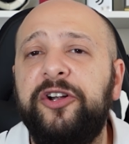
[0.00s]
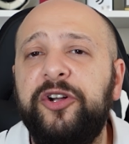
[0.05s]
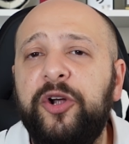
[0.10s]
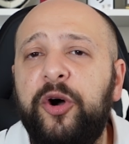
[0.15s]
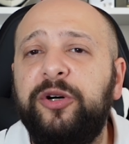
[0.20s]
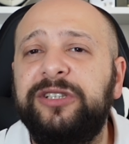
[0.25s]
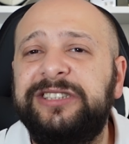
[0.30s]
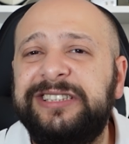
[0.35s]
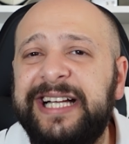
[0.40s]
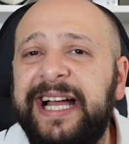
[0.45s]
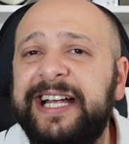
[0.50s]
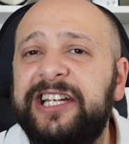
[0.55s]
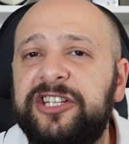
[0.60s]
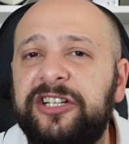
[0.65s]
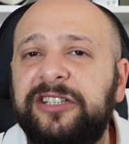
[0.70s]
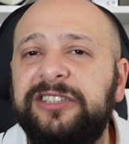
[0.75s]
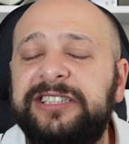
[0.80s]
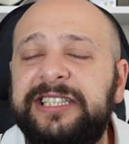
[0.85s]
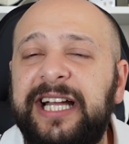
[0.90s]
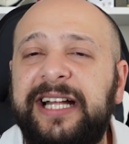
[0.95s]
no
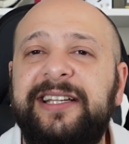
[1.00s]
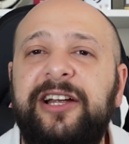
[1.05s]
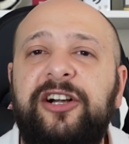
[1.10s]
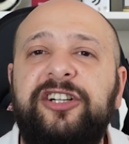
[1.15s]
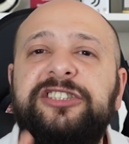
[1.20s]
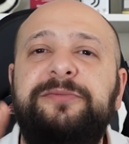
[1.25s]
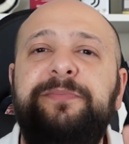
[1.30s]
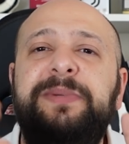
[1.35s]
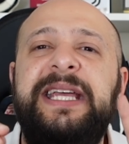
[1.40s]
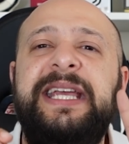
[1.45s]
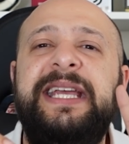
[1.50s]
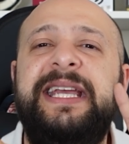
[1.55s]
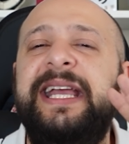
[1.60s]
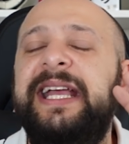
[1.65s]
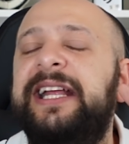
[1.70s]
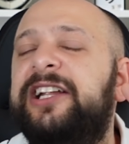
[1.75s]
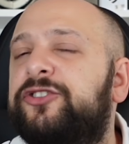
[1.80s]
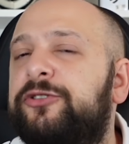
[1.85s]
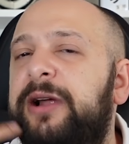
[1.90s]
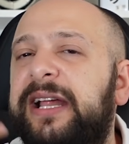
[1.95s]
sanctions yet. They are
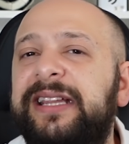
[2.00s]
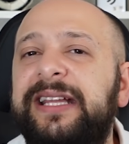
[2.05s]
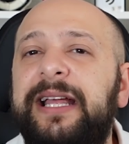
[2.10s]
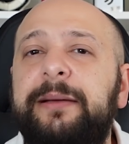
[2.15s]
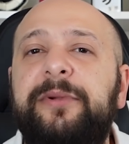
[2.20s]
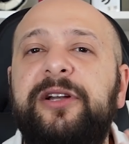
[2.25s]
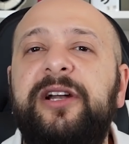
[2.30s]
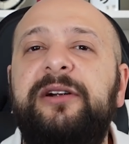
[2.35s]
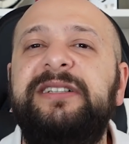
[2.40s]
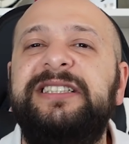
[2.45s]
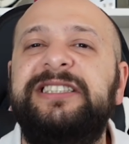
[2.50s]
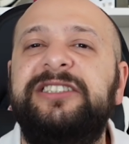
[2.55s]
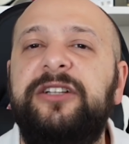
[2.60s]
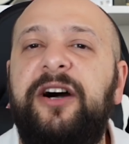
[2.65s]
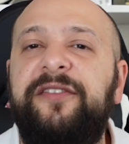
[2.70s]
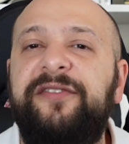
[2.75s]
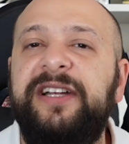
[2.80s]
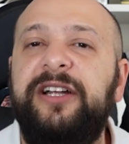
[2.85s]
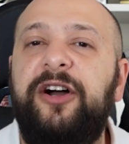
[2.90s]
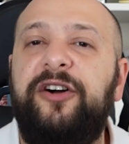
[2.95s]
speaking, threatening, but there is
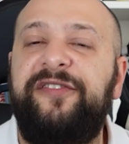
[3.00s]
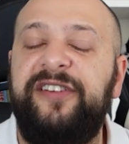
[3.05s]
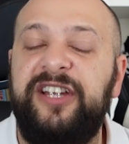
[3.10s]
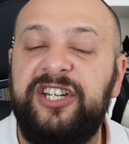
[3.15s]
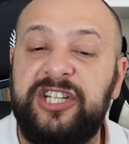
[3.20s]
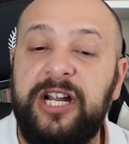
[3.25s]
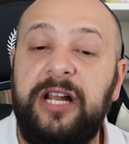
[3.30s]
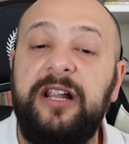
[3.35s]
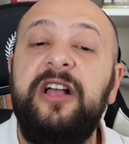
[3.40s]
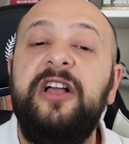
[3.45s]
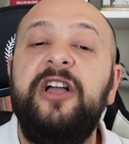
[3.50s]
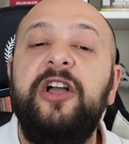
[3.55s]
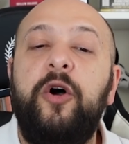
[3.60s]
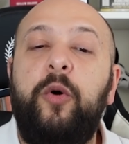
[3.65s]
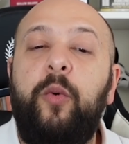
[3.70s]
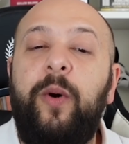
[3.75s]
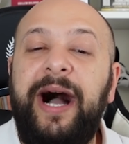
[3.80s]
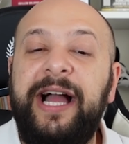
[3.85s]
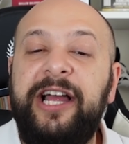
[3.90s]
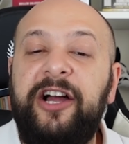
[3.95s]
nothing official.
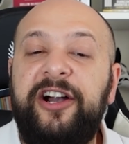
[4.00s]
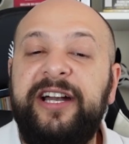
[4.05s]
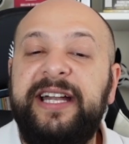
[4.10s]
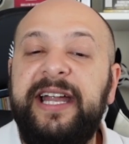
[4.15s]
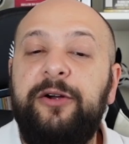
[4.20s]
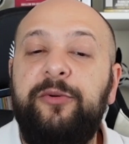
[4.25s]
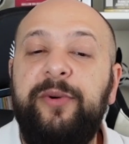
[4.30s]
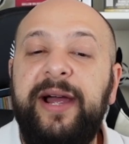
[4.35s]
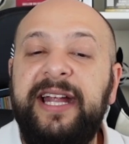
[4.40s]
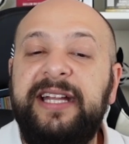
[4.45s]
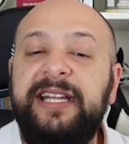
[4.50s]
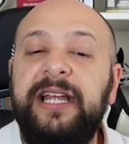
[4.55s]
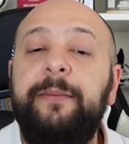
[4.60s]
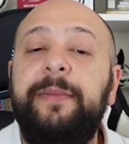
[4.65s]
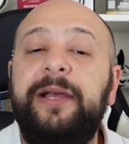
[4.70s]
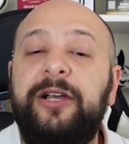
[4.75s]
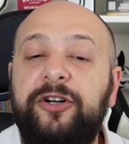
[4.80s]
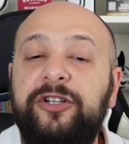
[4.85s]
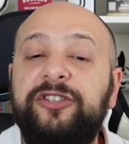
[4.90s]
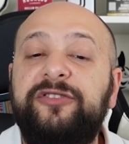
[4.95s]
Why are they waiting?
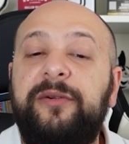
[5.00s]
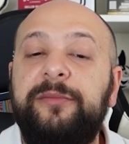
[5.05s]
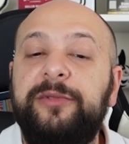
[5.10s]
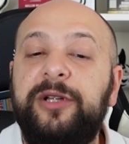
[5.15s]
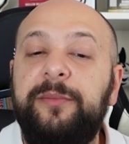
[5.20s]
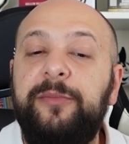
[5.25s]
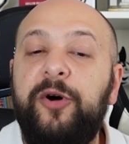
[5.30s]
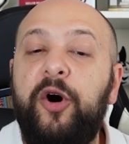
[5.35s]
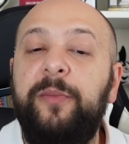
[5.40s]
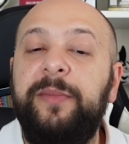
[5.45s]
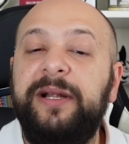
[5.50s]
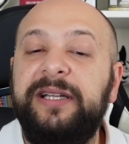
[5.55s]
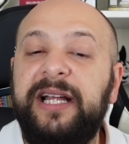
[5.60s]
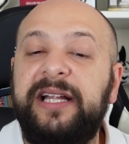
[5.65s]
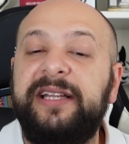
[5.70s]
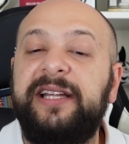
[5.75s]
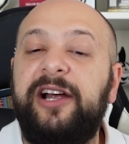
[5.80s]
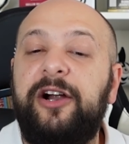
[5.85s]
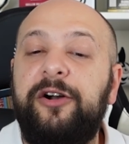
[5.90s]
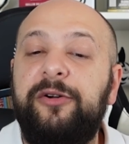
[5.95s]
Because from the moment
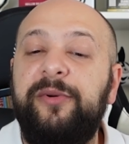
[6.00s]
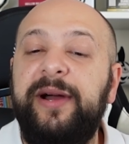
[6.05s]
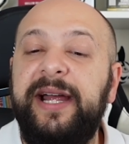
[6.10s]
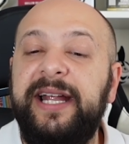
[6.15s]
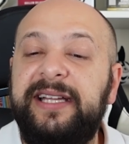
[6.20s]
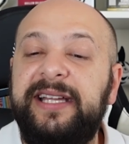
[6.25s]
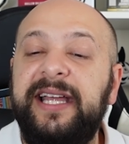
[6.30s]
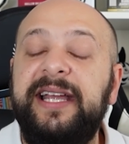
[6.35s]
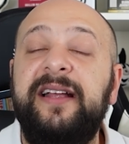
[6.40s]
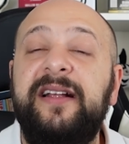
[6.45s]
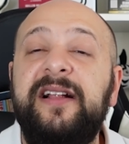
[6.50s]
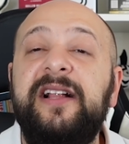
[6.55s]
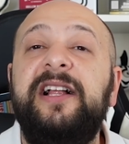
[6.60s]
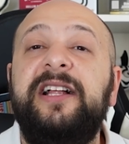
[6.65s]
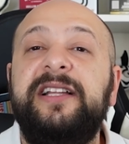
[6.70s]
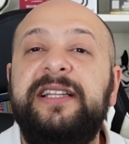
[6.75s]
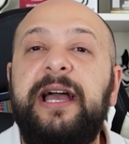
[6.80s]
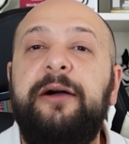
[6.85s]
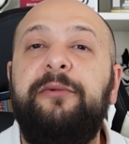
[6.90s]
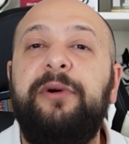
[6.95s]
that they are waiting,
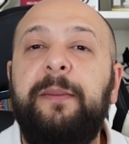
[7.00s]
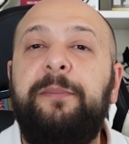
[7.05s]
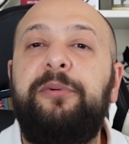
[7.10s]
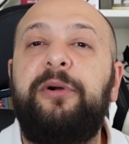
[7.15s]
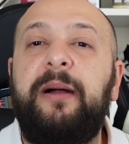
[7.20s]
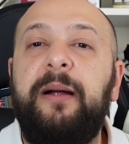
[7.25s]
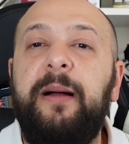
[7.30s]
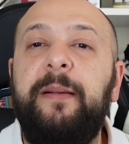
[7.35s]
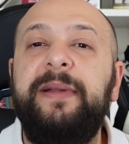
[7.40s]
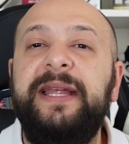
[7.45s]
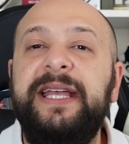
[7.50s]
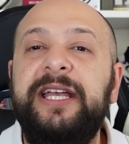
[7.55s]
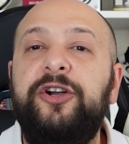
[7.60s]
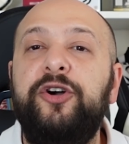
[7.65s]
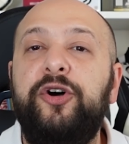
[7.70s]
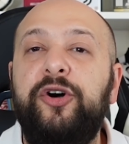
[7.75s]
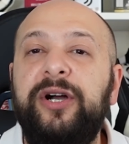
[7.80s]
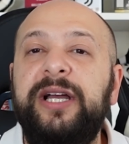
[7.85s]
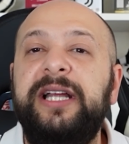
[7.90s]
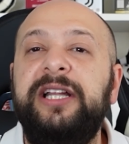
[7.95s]
they will probably
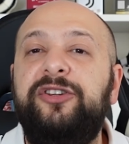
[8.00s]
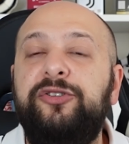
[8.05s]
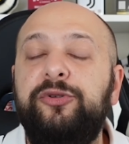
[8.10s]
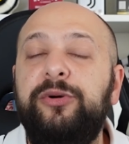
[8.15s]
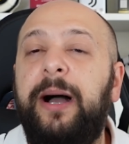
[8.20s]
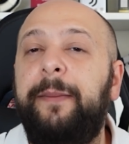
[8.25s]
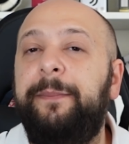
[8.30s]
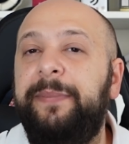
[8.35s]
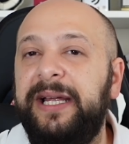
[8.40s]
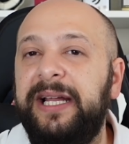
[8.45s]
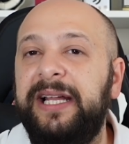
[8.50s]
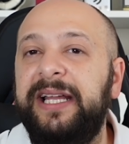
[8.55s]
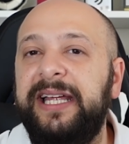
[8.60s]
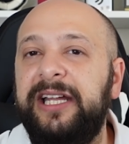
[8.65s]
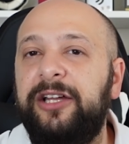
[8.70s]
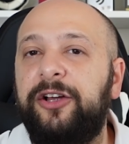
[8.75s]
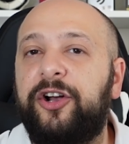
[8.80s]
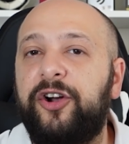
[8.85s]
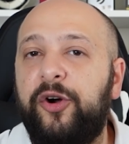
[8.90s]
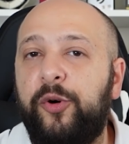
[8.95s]
go into appeal
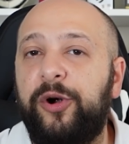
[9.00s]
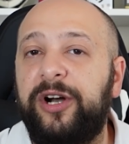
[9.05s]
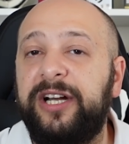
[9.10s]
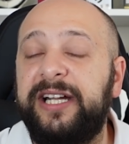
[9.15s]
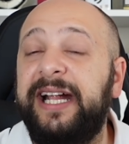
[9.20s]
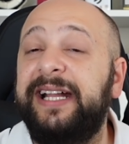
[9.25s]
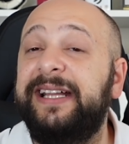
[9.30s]
in a court